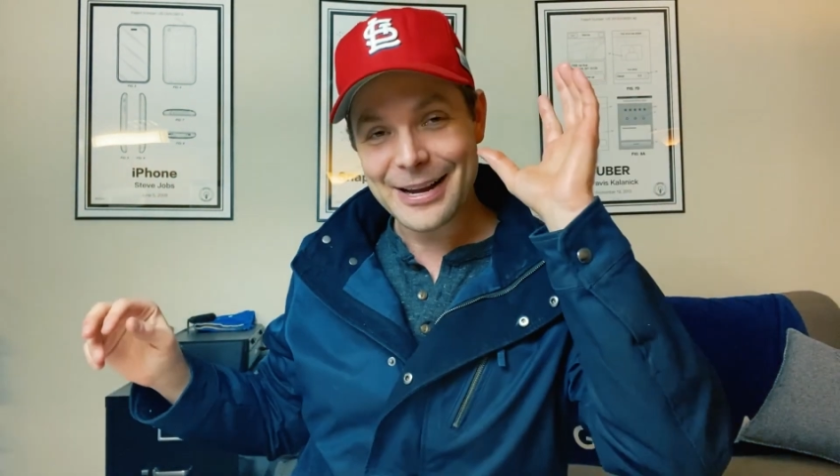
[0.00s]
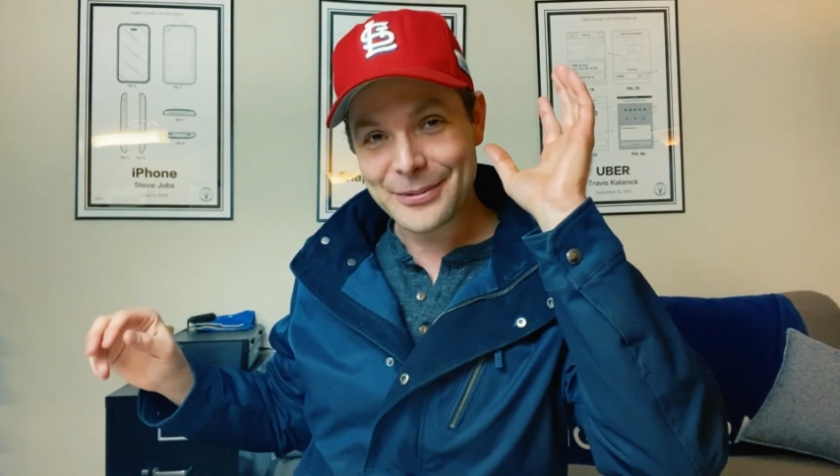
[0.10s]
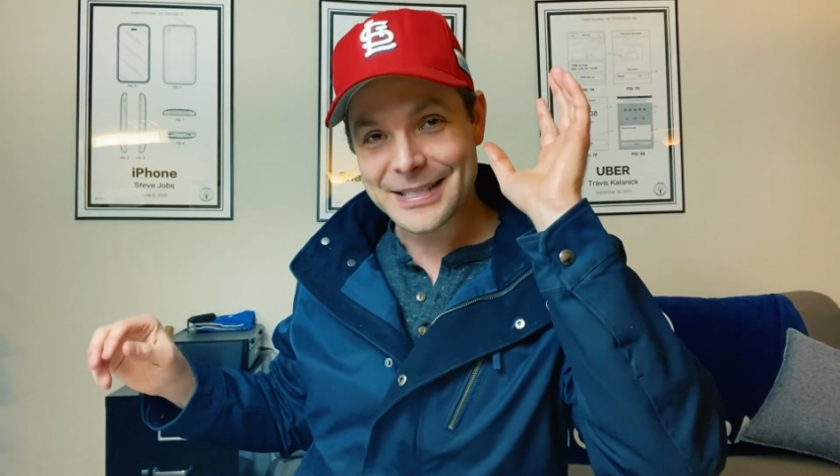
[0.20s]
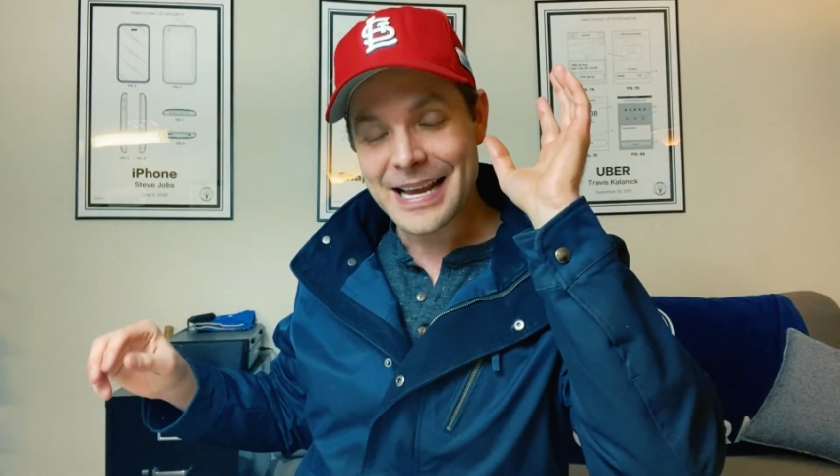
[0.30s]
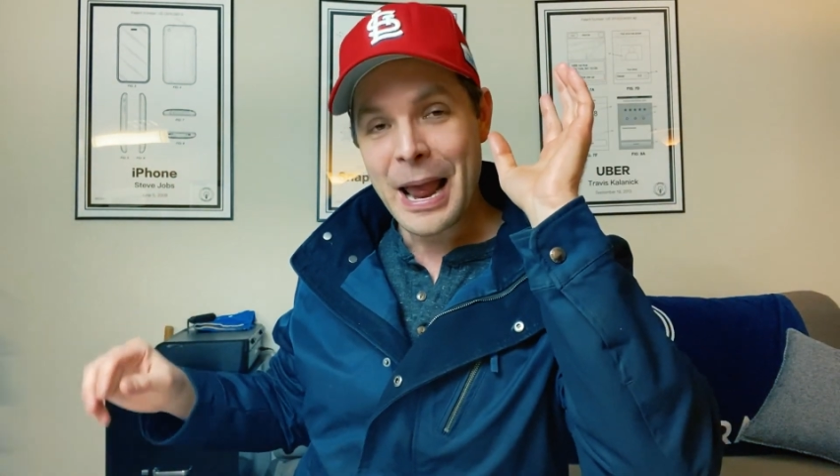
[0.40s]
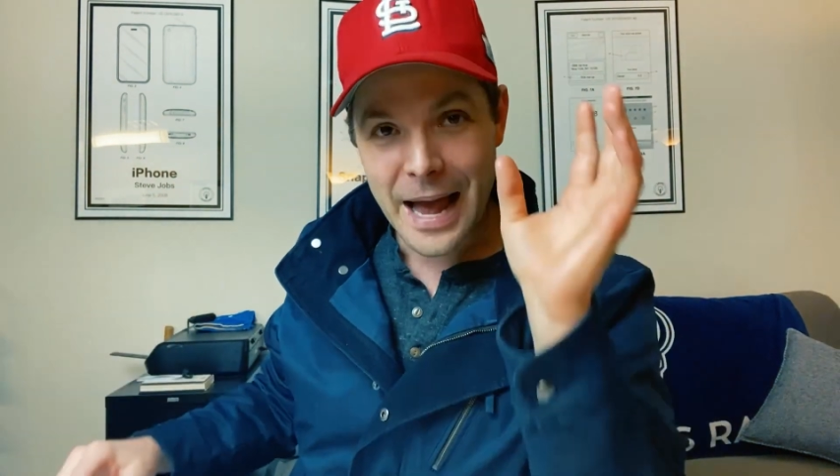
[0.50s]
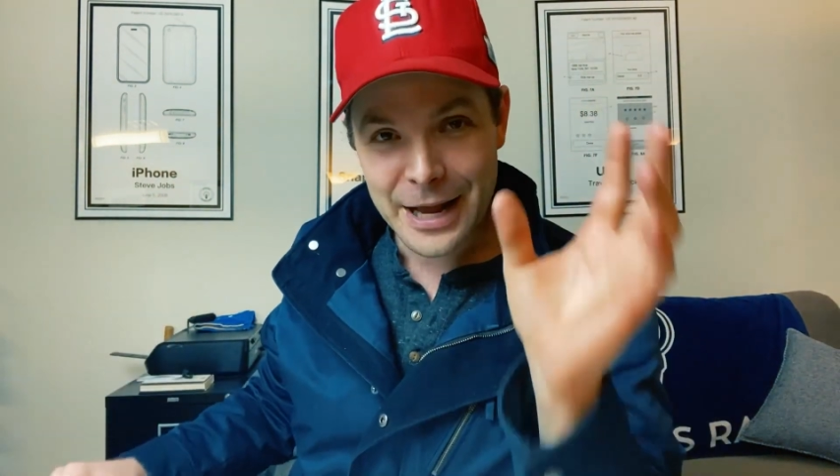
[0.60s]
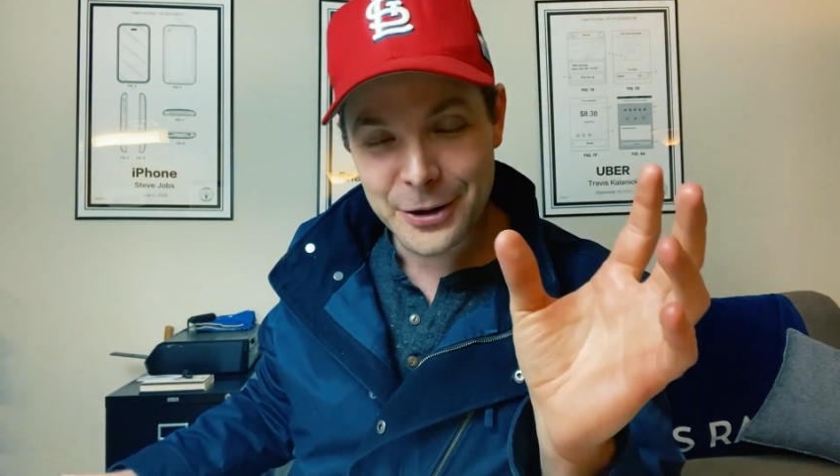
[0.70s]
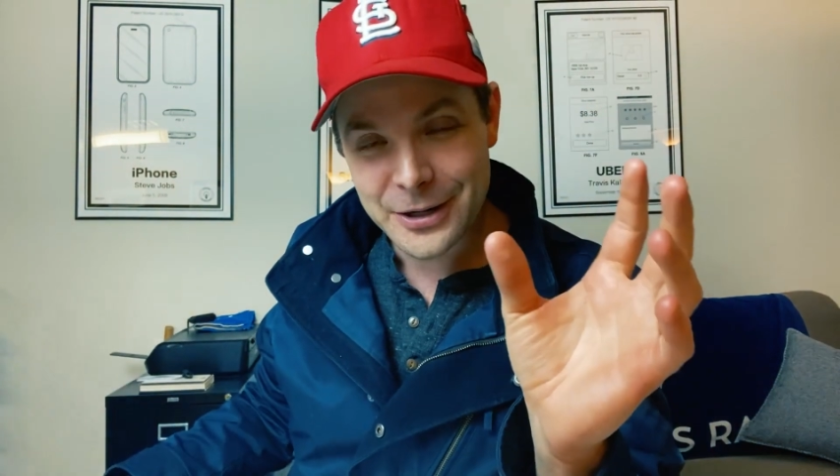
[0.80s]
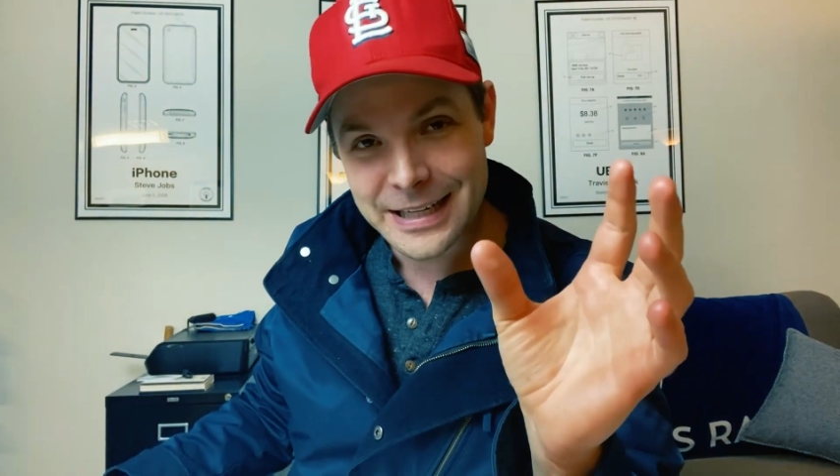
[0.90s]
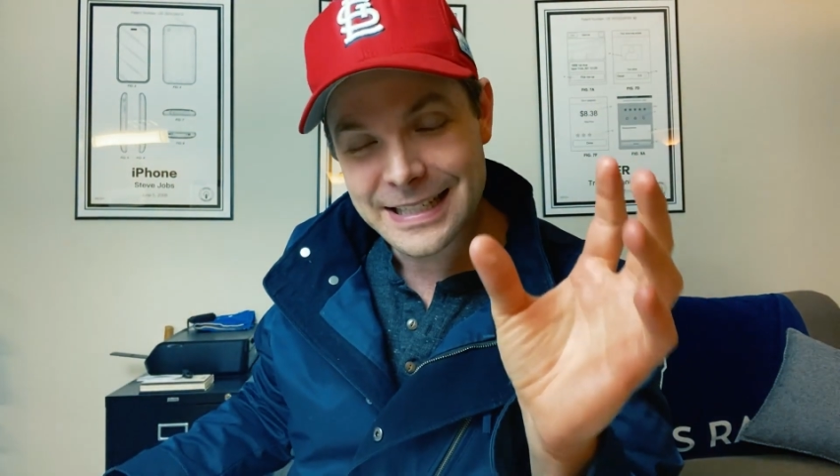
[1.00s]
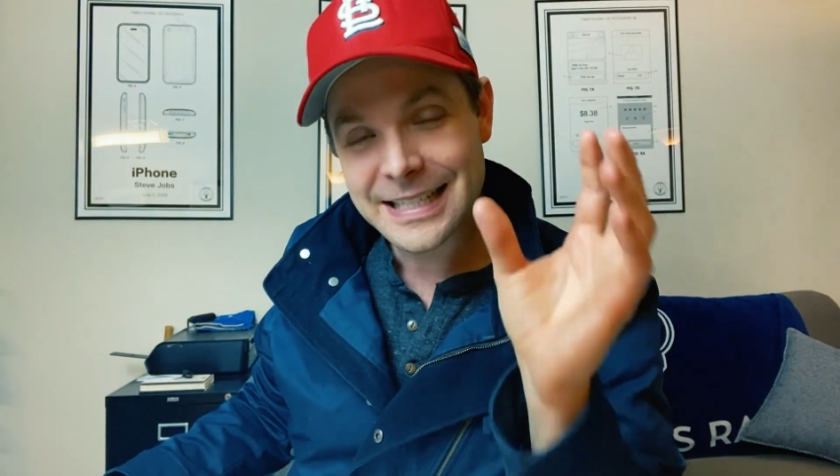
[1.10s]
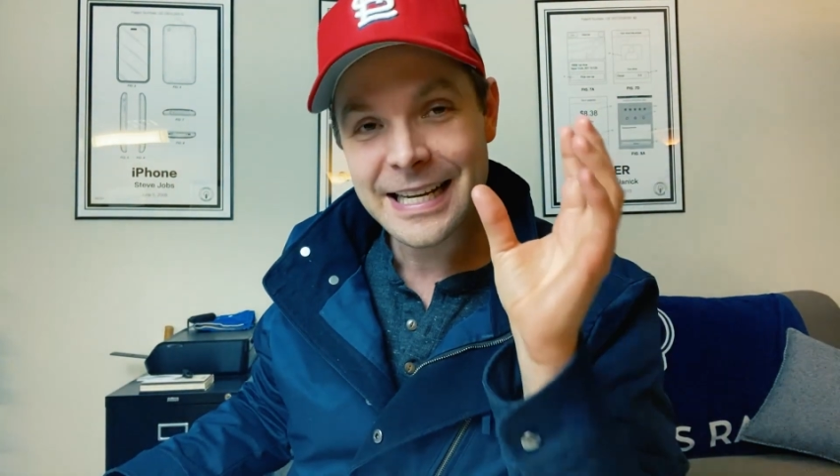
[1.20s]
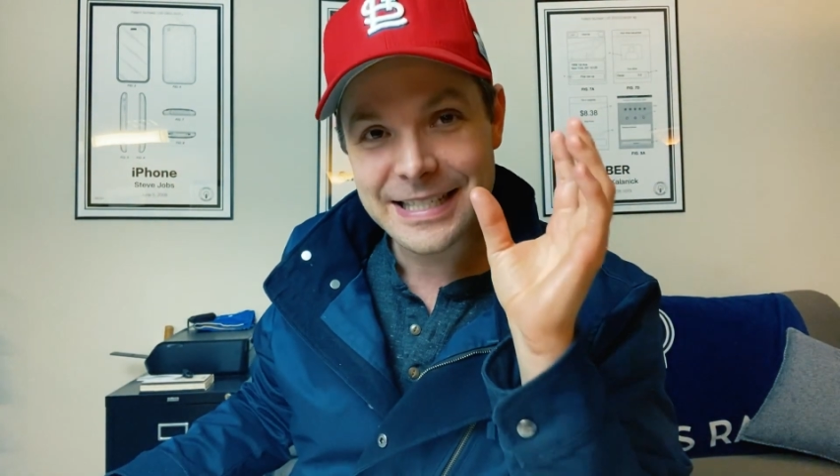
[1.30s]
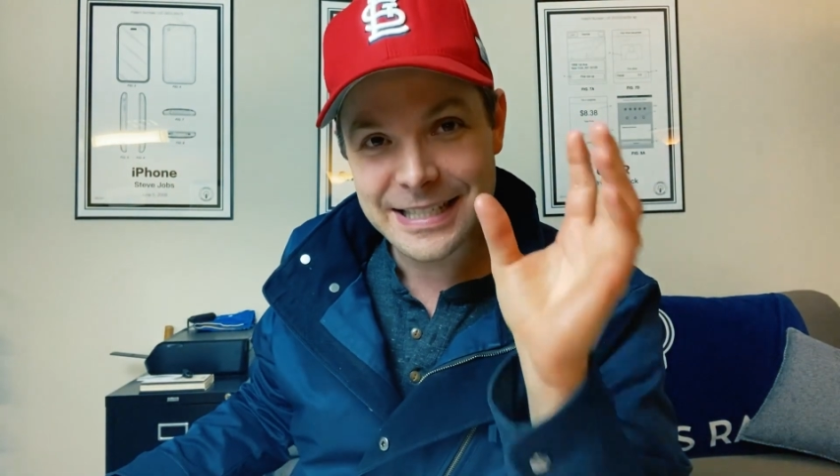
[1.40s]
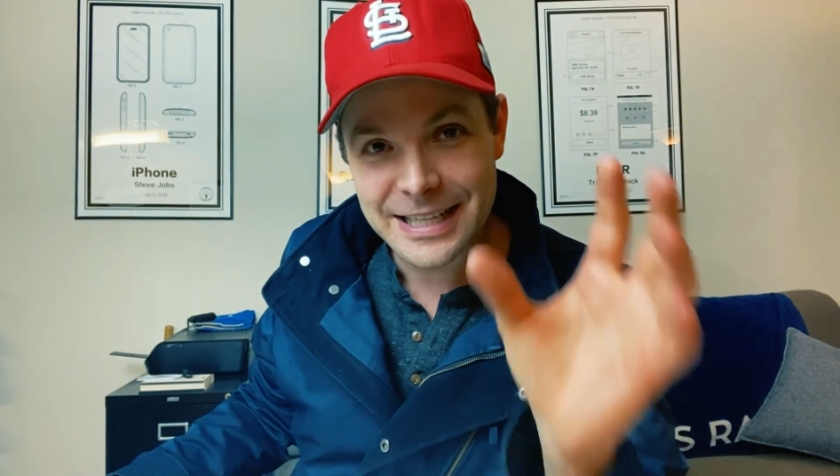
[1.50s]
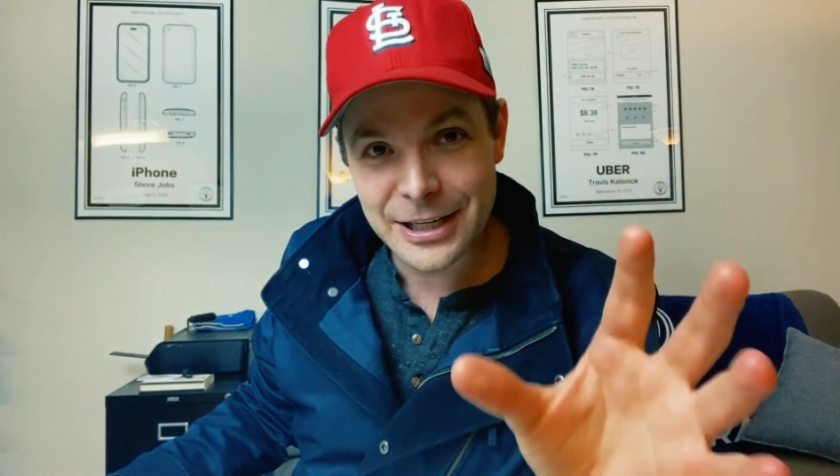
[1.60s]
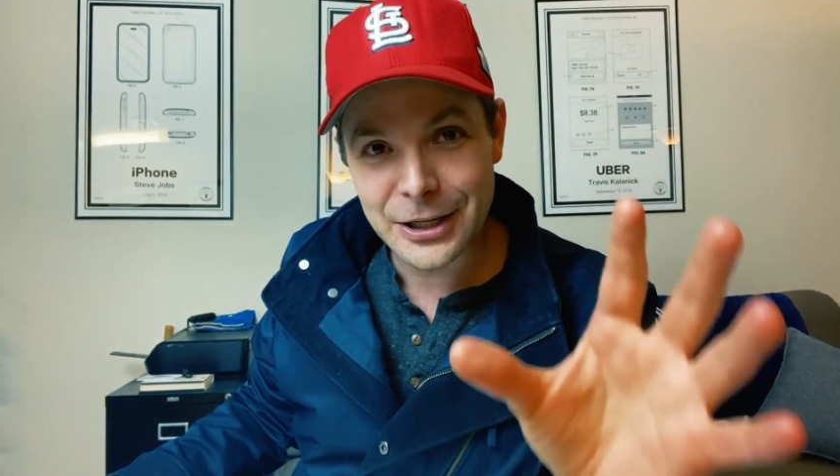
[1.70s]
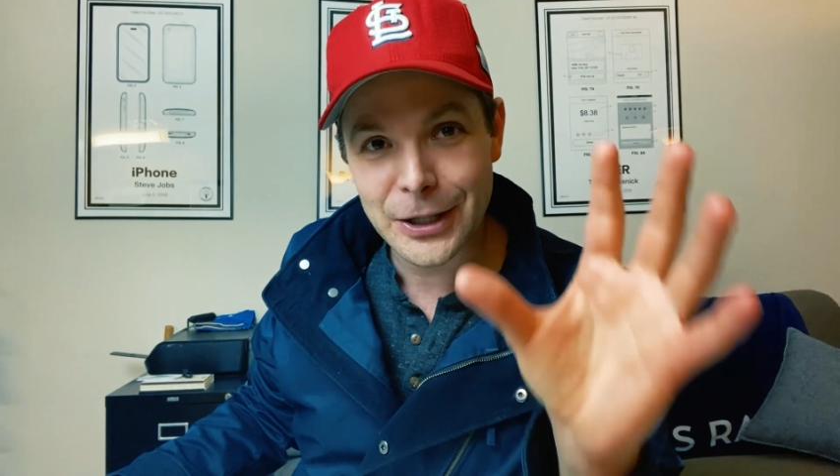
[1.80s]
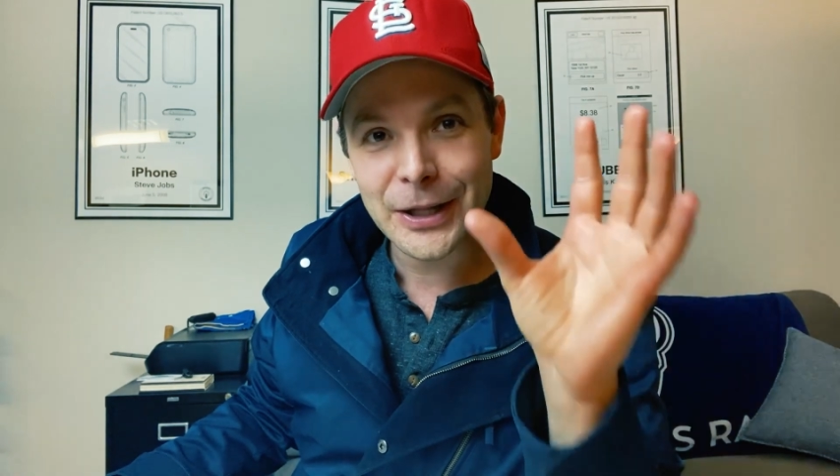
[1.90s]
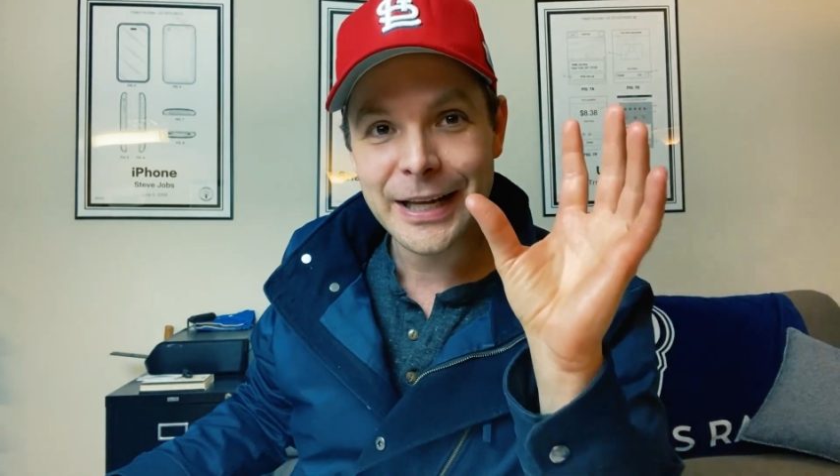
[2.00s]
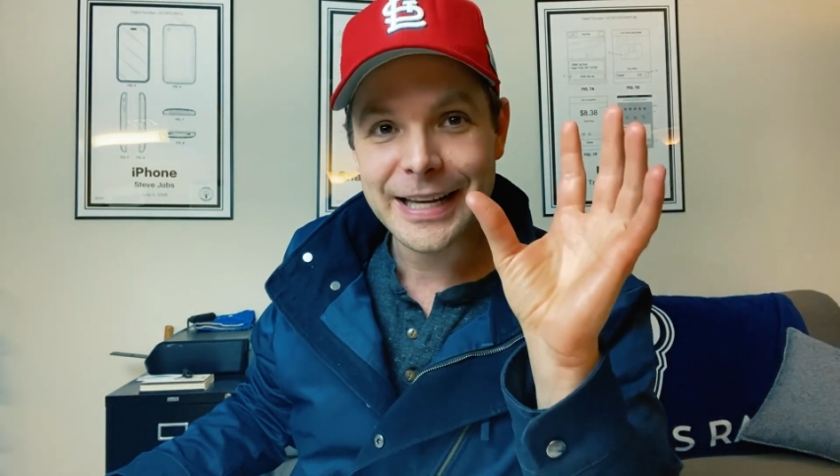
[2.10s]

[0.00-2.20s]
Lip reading: It was Batteries Still